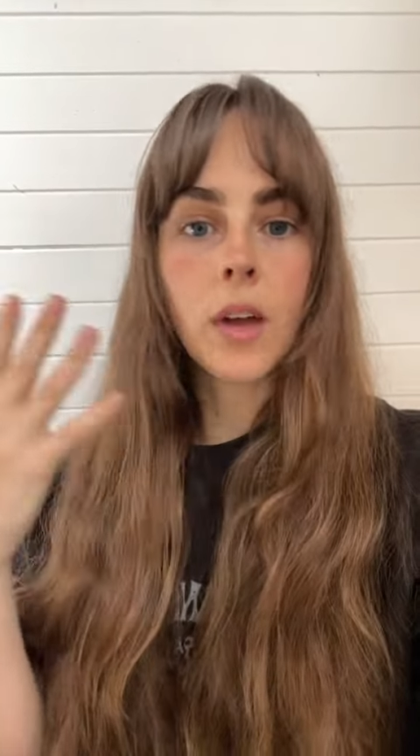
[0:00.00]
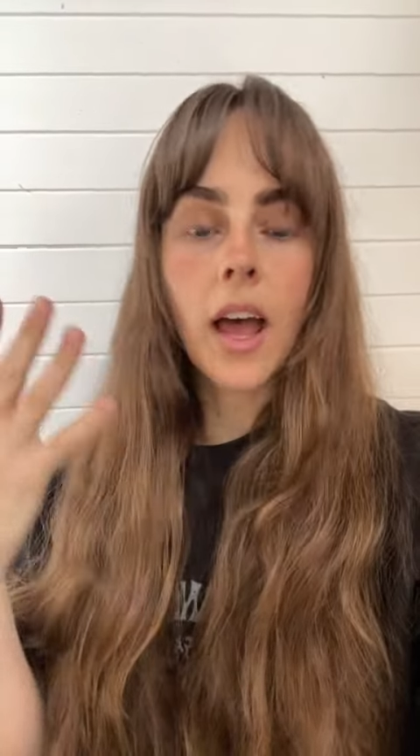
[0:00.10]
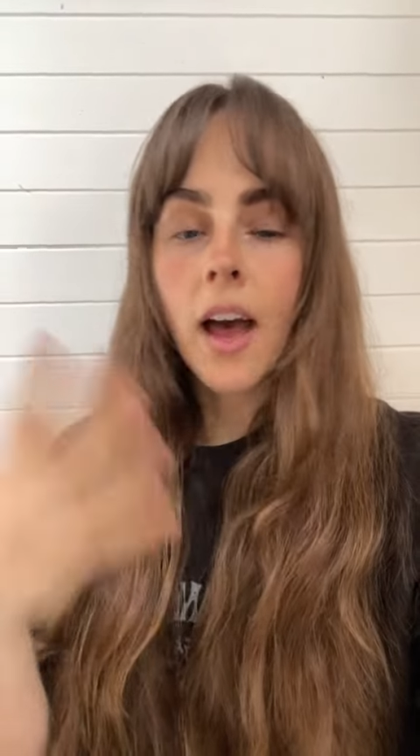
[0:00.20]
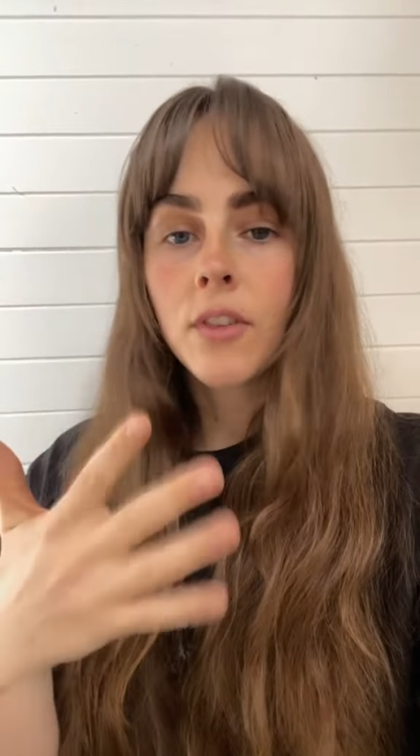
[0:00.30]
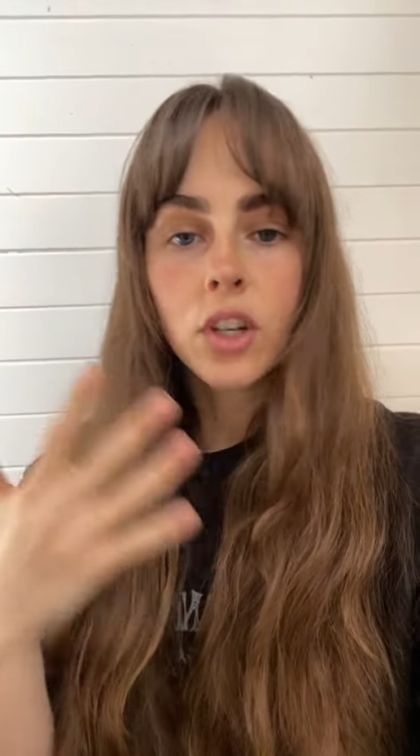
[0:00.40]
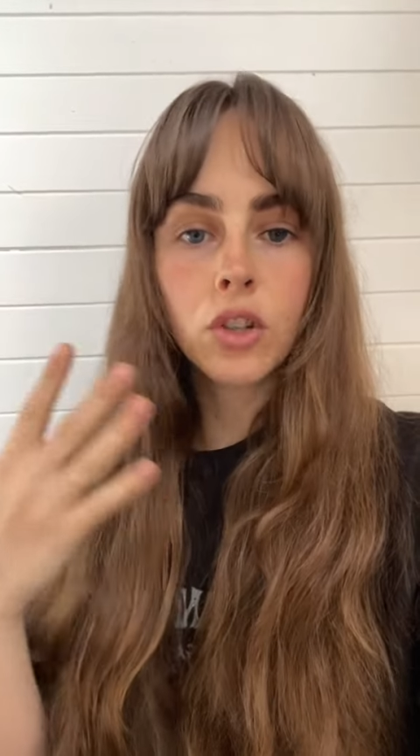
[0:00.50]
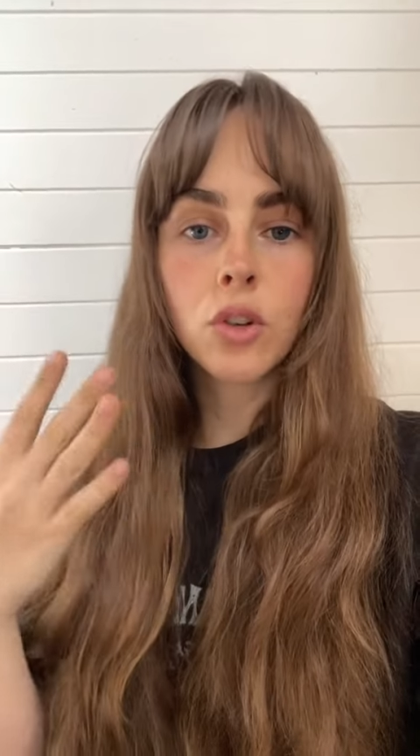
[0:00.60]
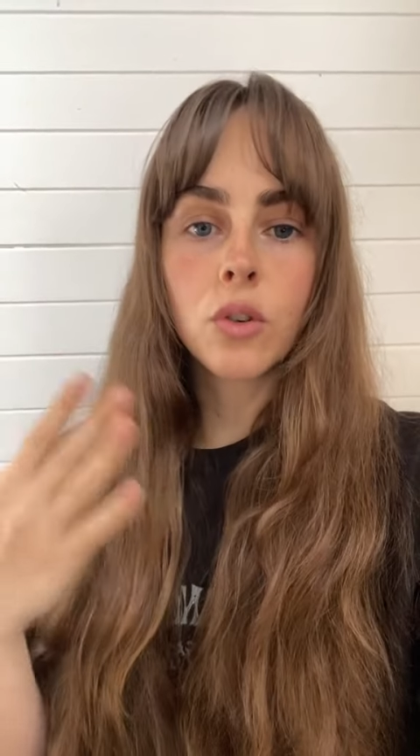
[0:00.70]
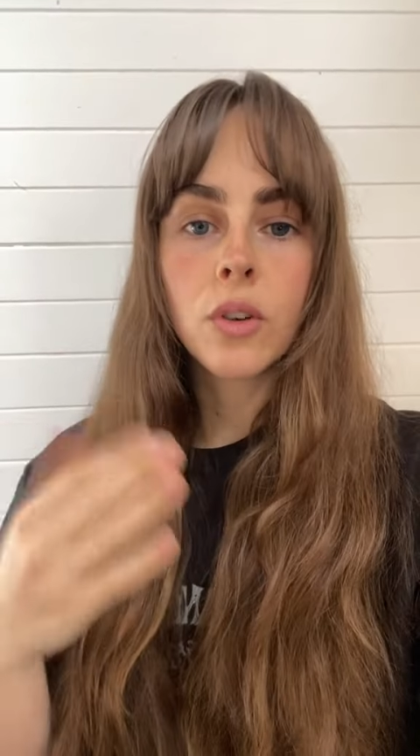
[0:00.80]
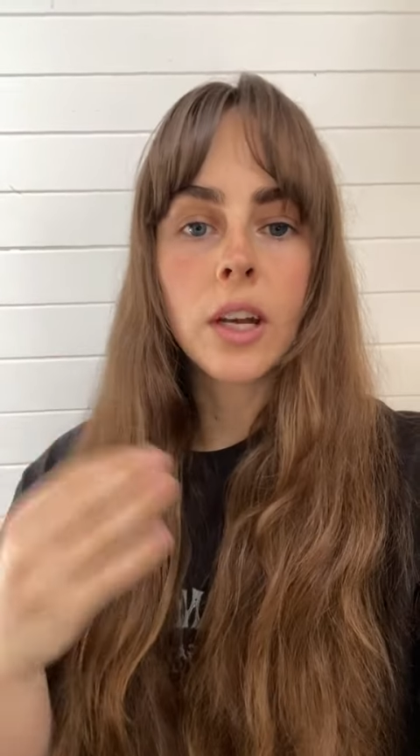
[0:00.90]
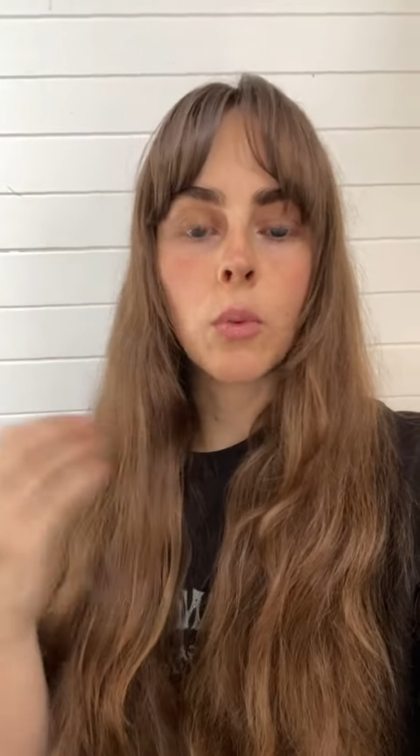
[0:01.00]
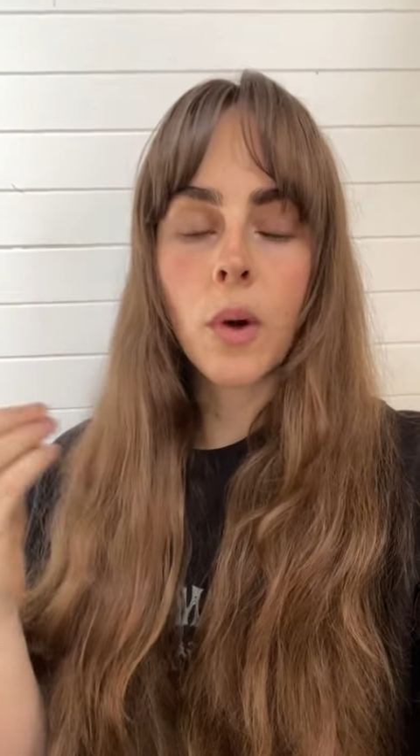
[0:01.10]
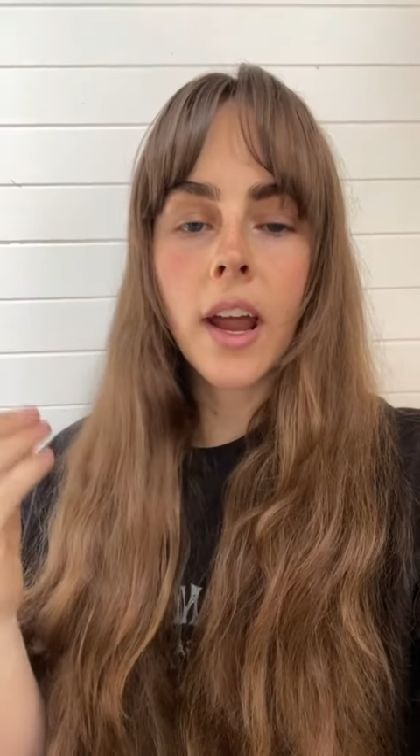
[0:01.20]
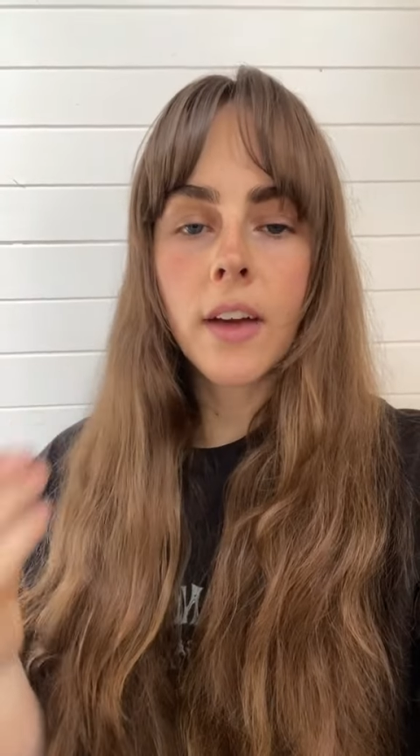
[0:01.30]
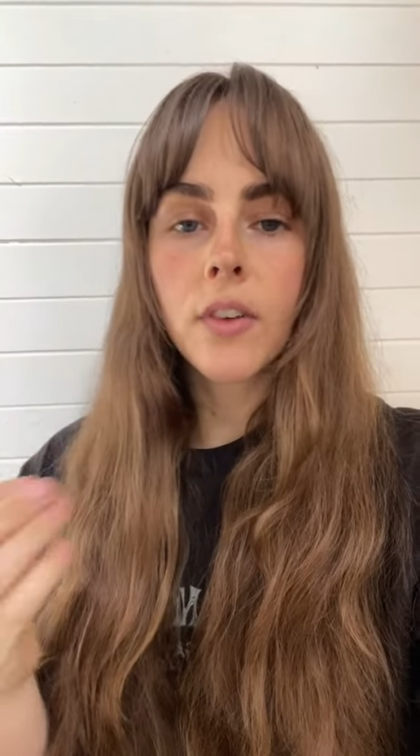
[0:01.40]
having a new career,
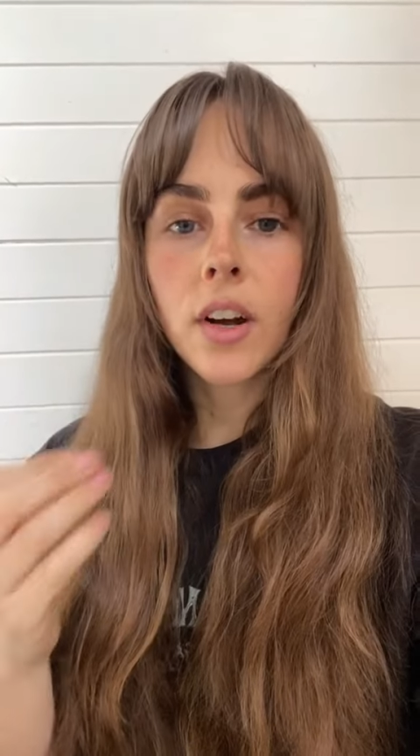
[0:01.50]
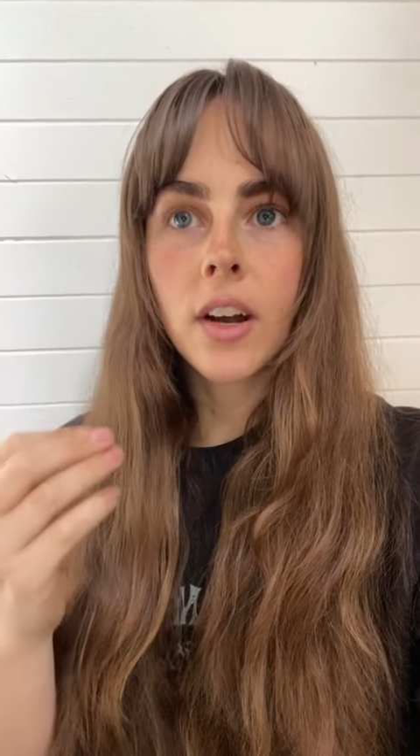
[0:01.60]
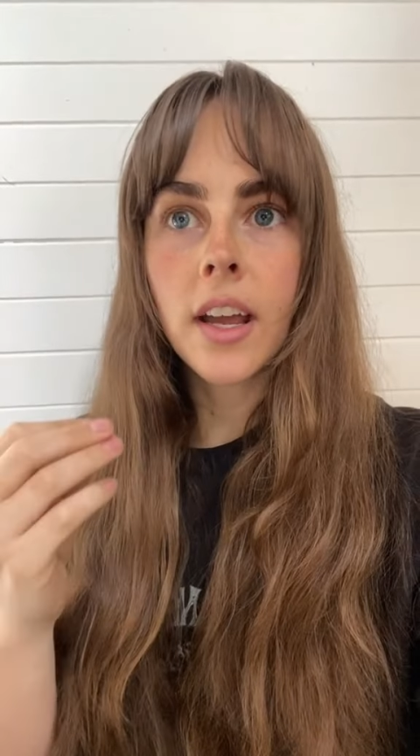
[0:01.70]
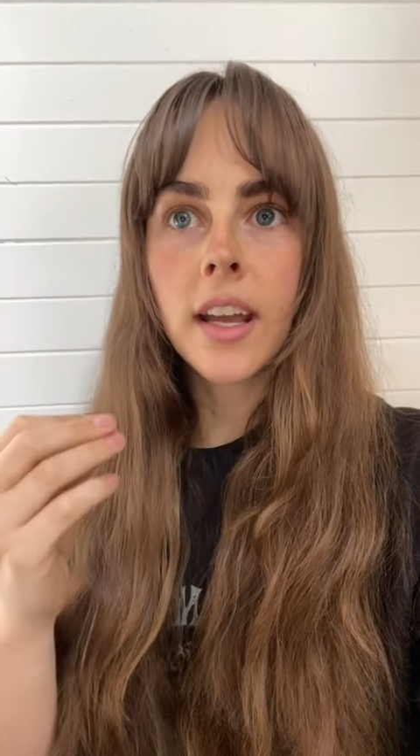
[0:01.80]
wherever